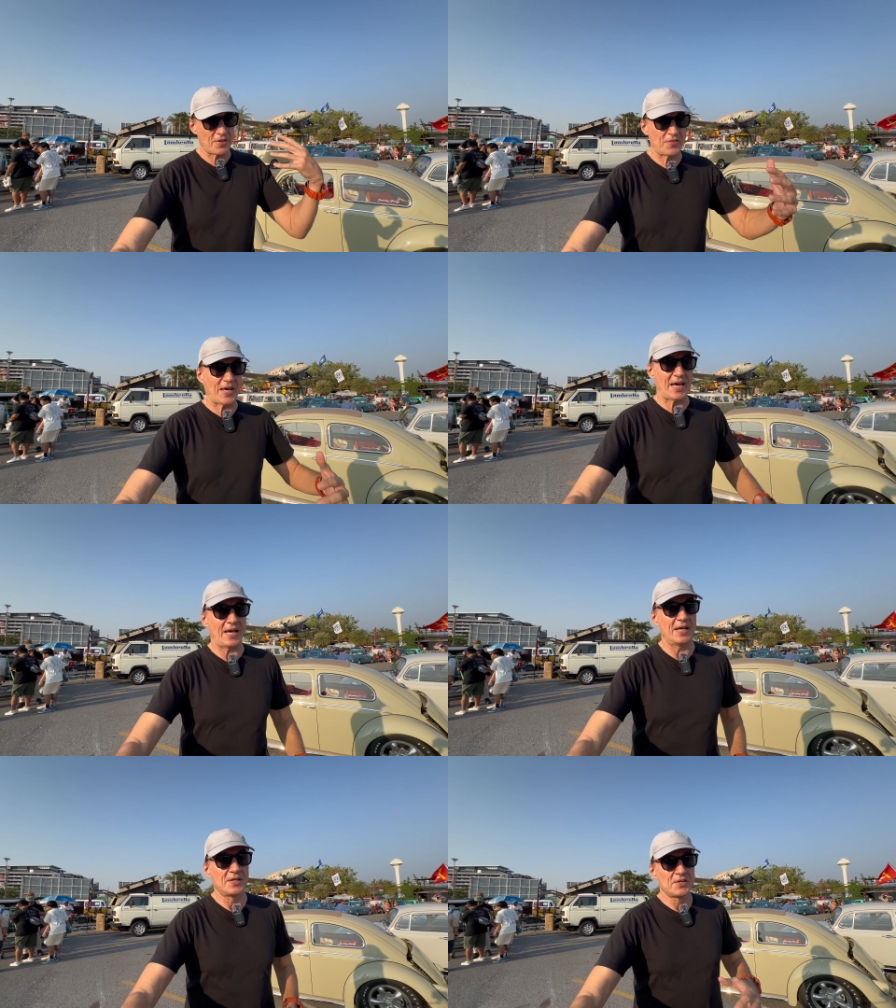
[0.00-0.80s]

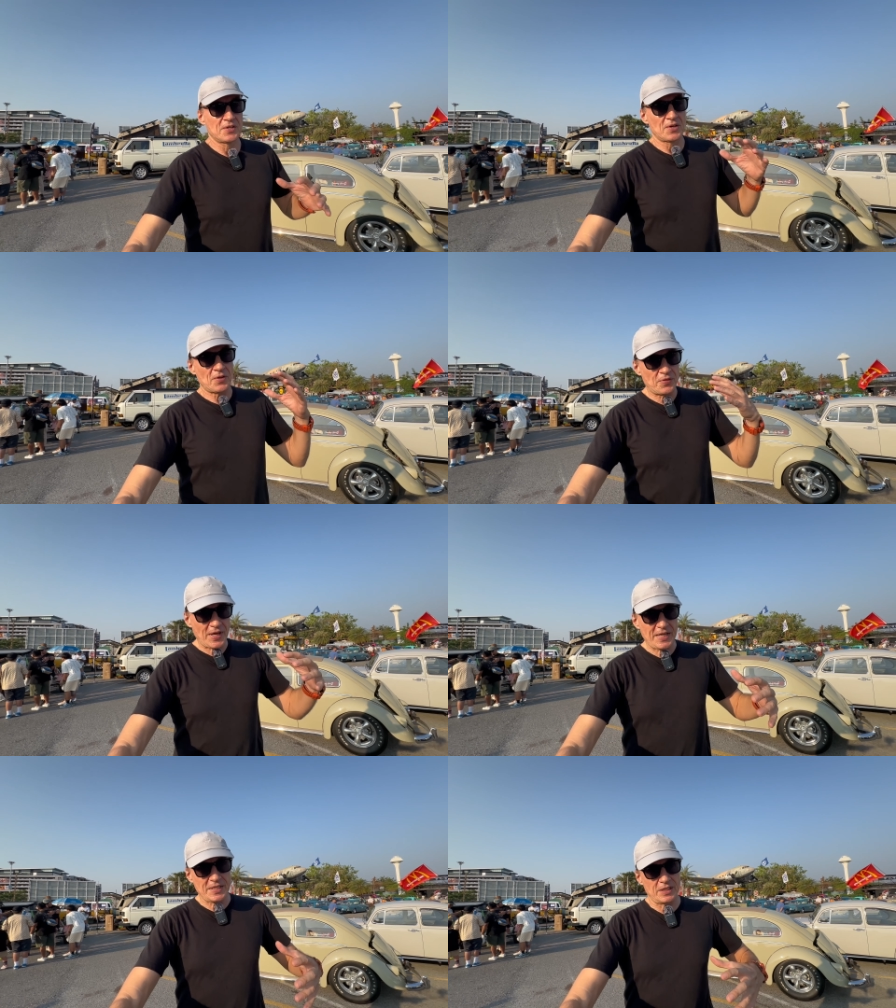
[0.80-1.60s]
there.
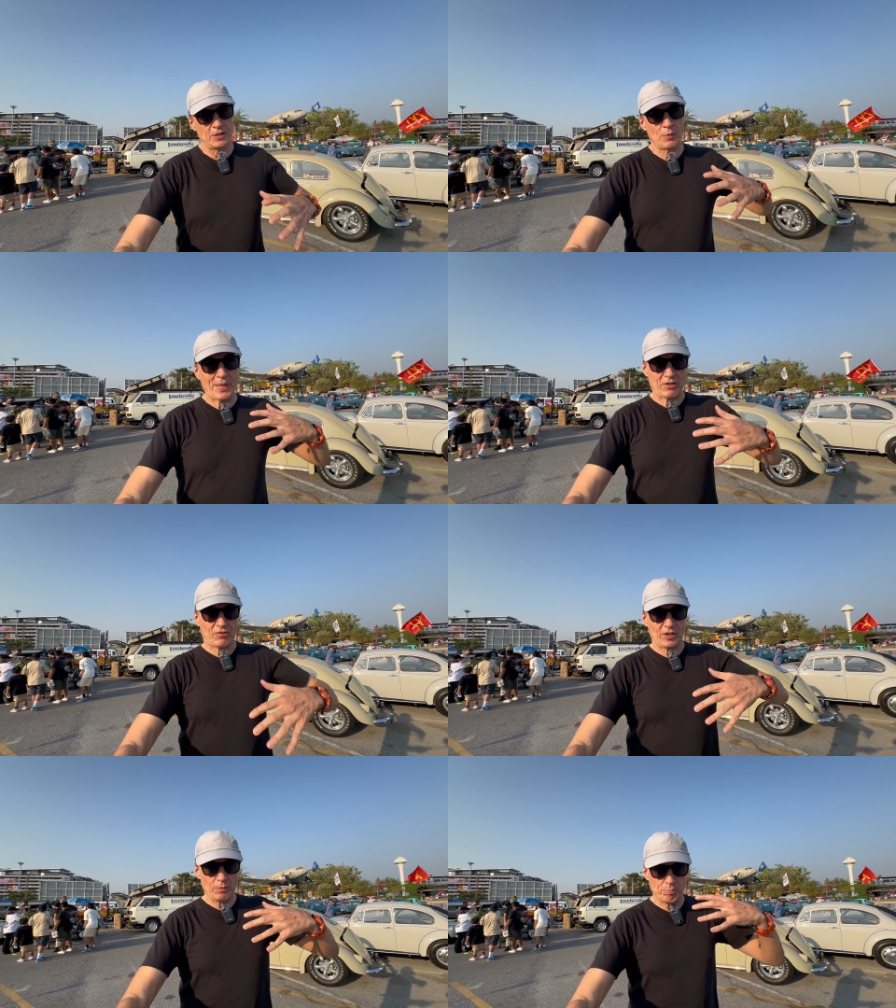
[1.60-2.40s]
Then you
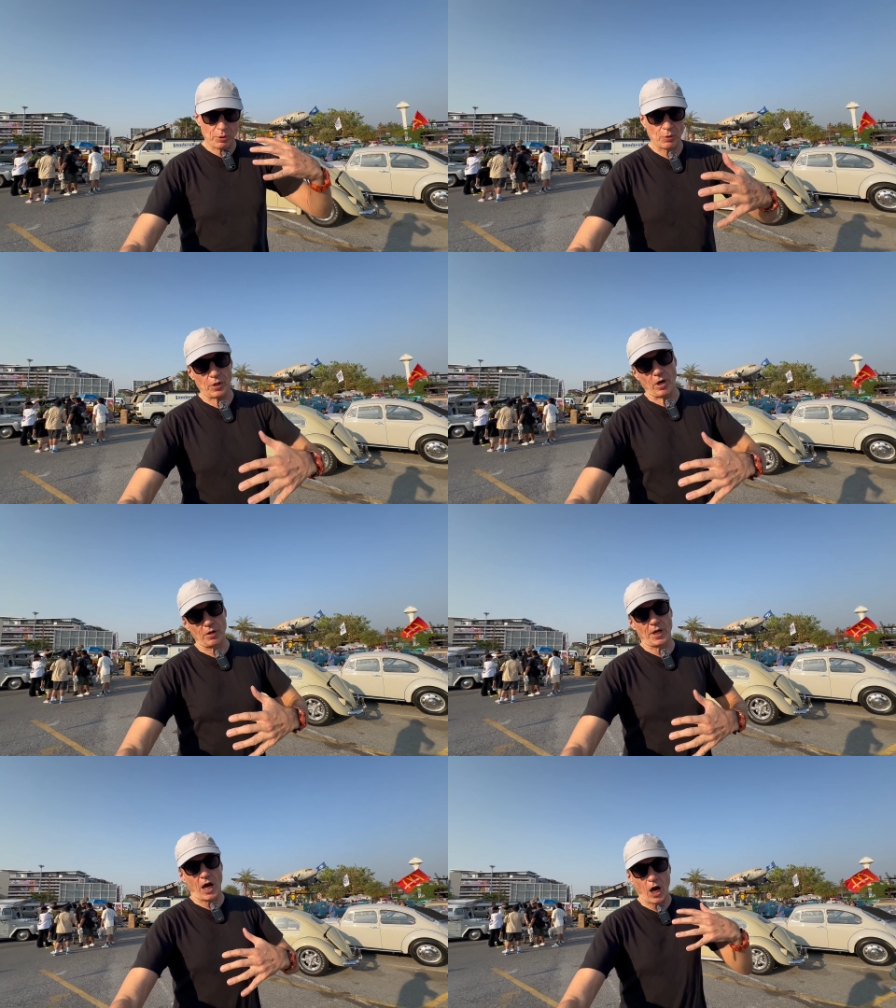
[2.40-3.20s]
actually put
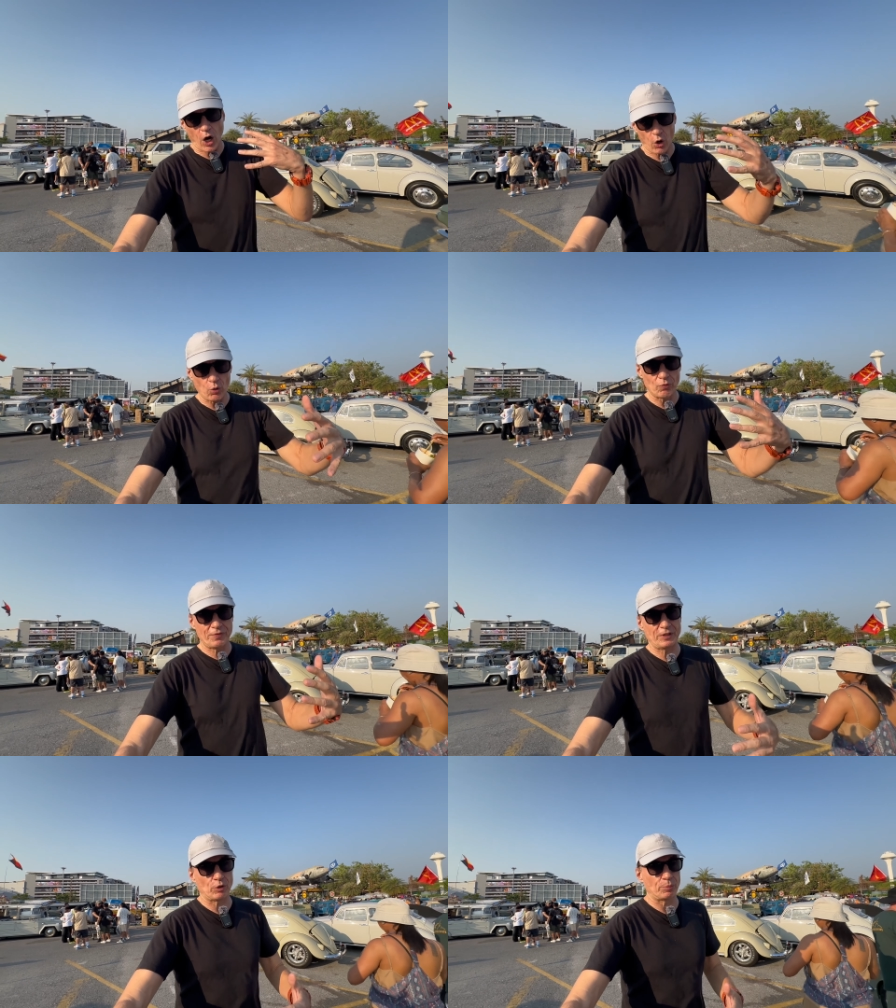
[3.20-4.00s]
on a whole
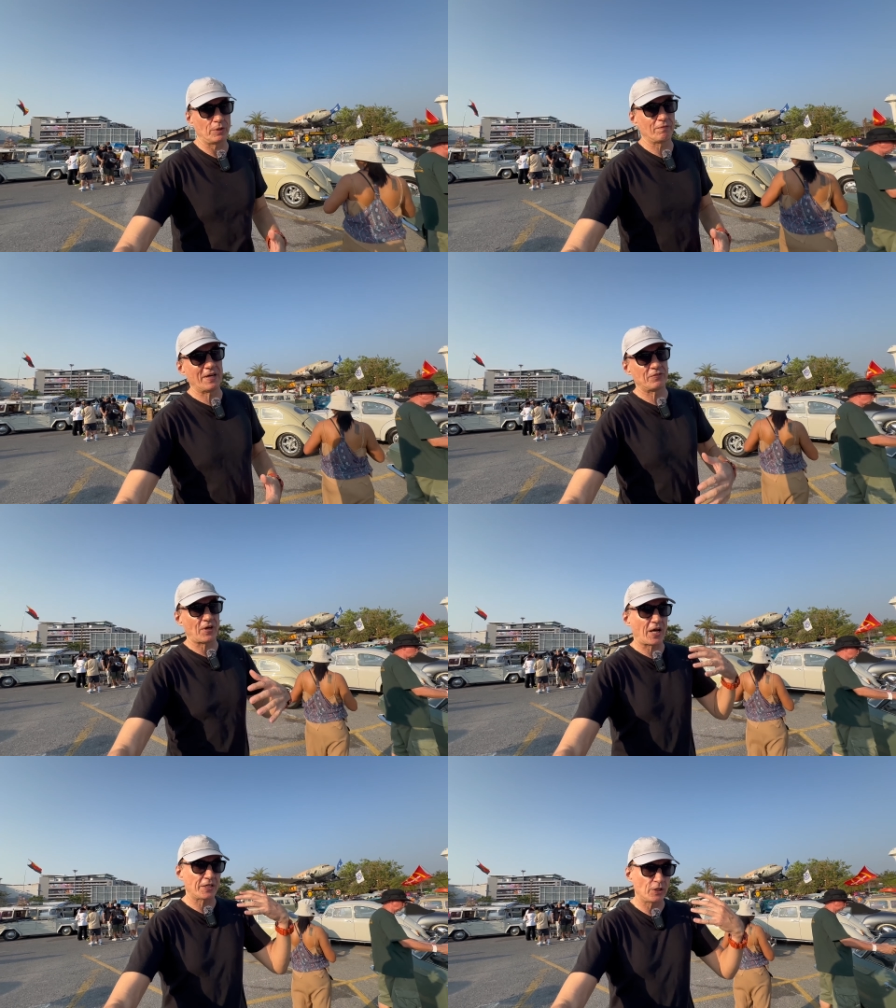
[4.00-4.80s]
VW event
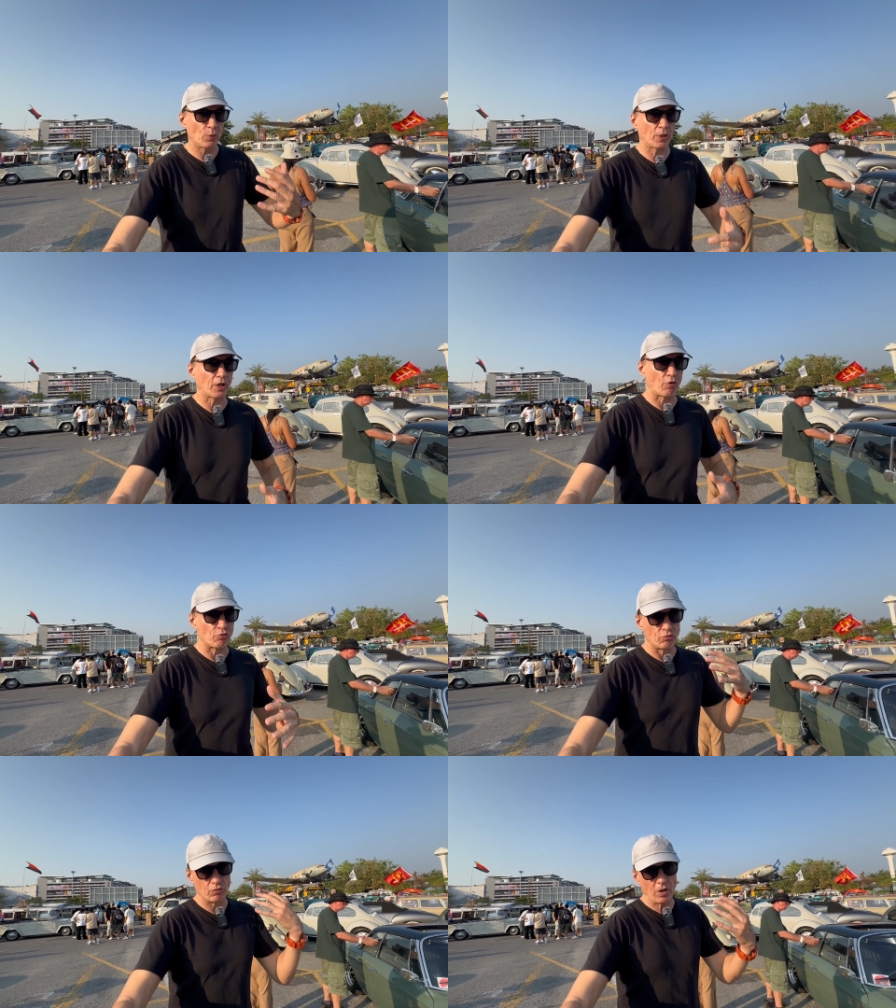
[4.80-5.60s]
and you're gonna
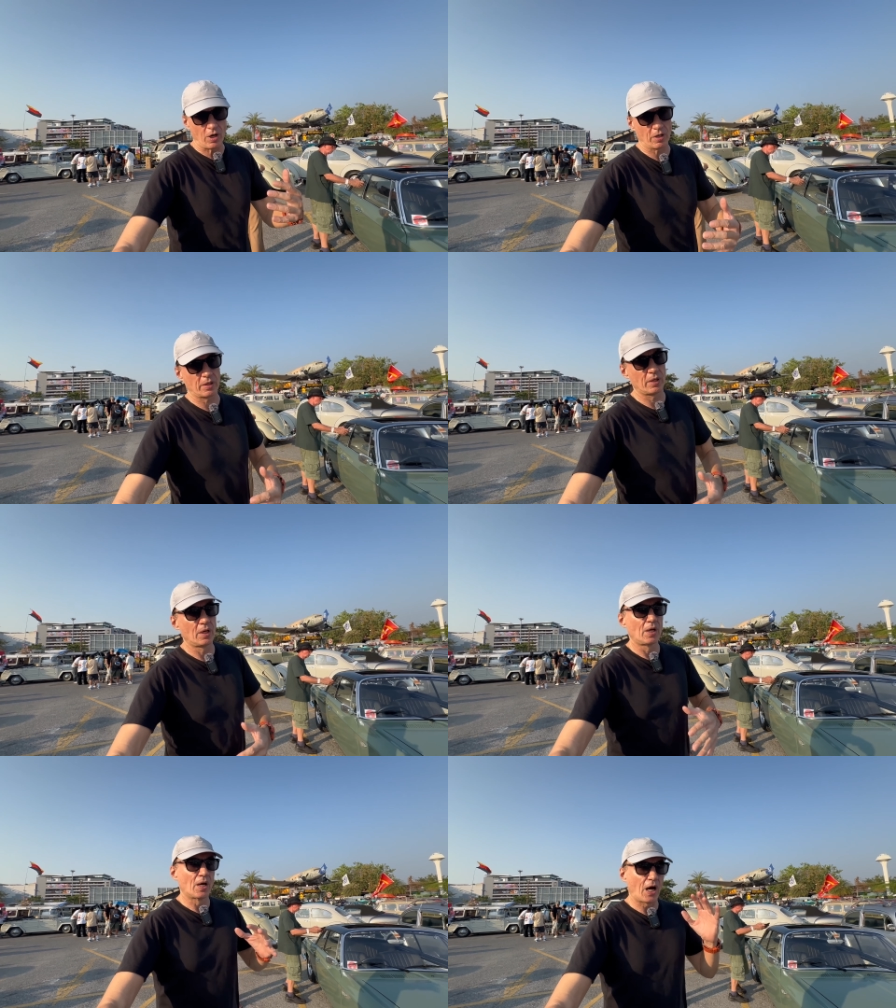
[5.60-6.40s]
rock
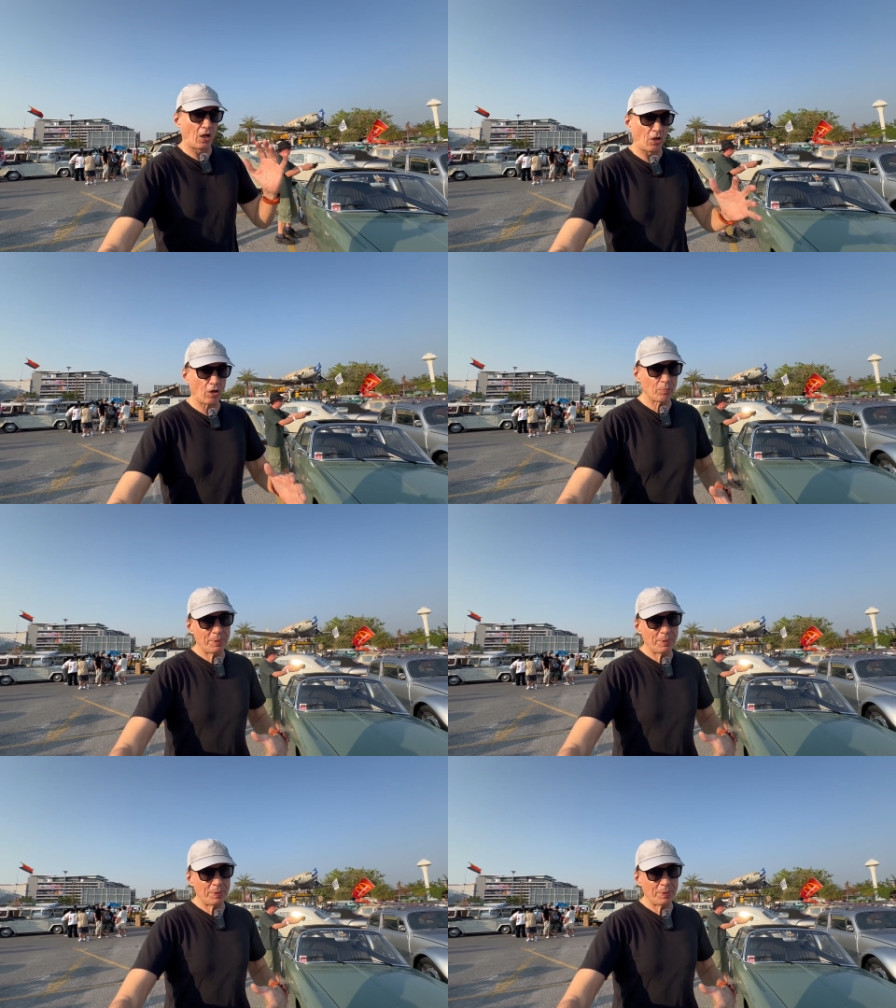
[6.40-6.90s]
a lot of